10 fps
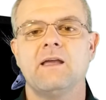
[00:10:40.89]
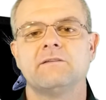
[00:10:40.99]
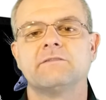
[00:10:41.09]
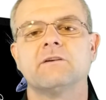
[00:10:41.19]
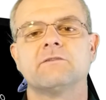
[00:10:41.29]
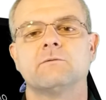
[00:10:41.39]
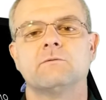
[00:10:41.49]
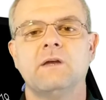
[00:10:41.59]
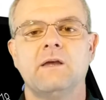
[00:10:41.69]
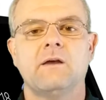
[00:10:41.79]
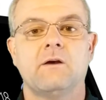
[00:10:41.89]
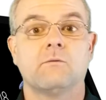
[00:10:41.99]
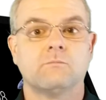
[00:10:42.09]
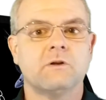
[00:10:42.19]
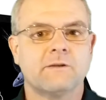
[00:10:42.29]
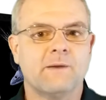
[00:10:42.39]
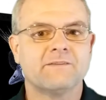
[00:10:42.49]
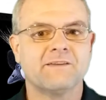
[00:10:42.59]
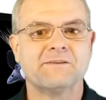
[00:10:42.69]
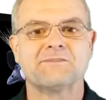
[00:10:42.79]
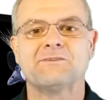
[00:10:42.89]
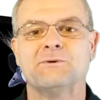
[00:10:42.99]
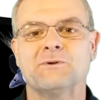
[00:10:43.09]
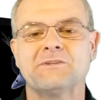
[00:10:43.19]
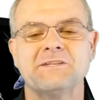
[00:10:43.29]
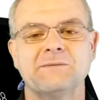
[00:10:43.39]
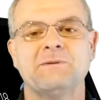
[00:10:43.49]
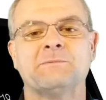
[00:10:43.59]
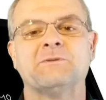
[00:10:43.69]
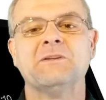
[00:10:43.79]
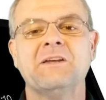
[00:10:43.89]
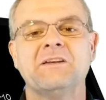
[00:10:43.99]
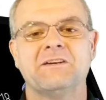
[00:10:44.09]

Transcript: and it's also really my sales tool to get people